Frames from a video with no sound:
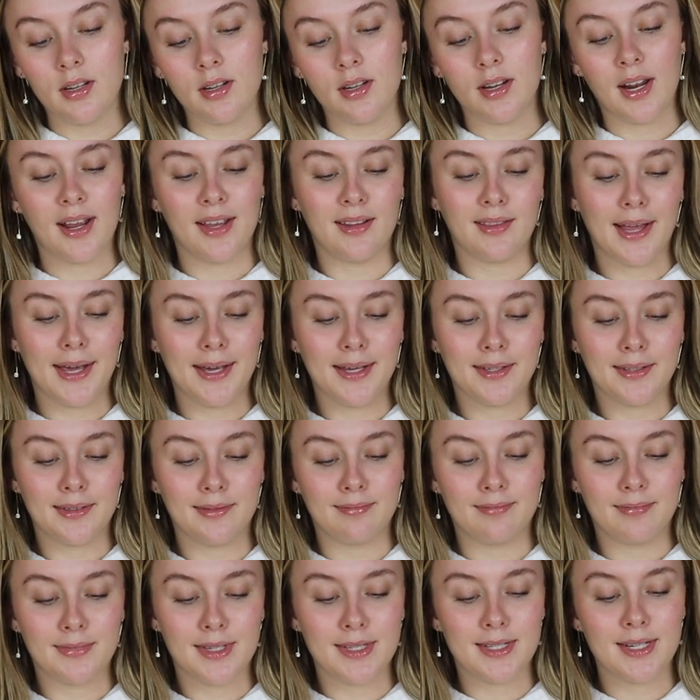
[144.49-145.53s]
And I like
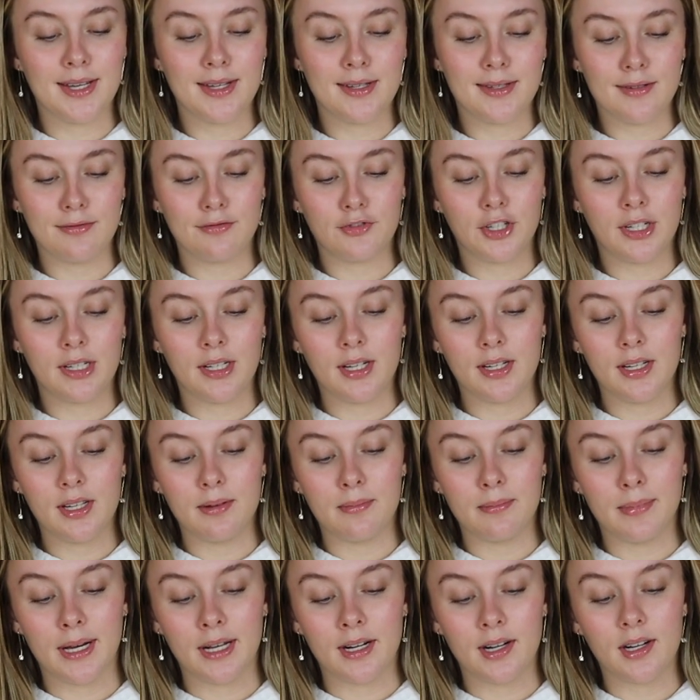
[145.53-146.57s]
the taste of green
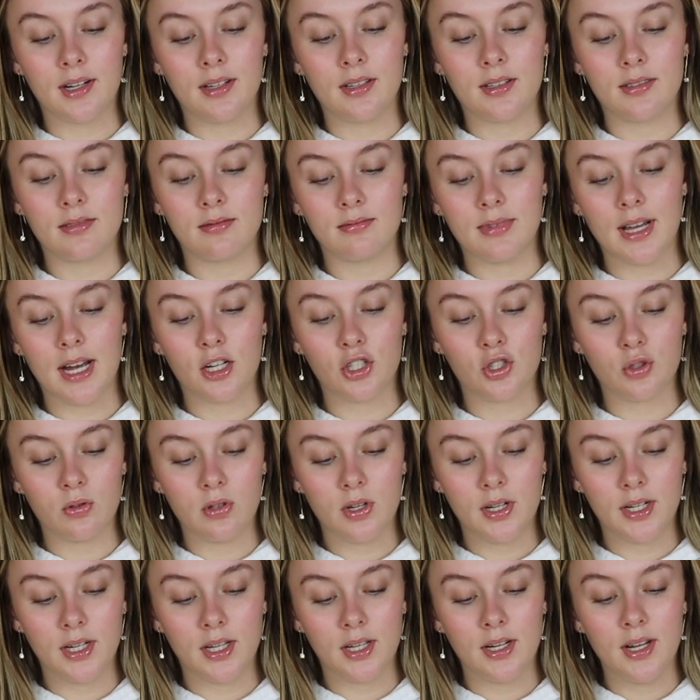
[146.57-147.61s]
onion better than actual
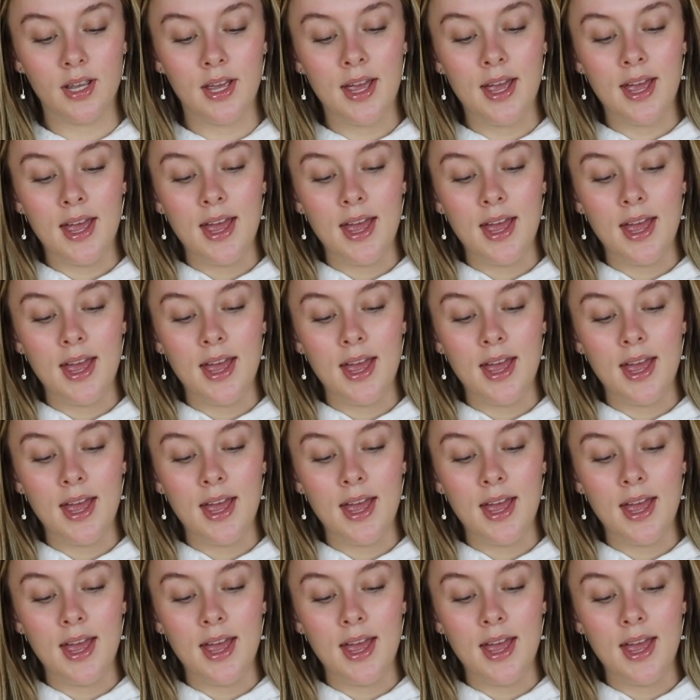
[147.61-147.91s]
onion.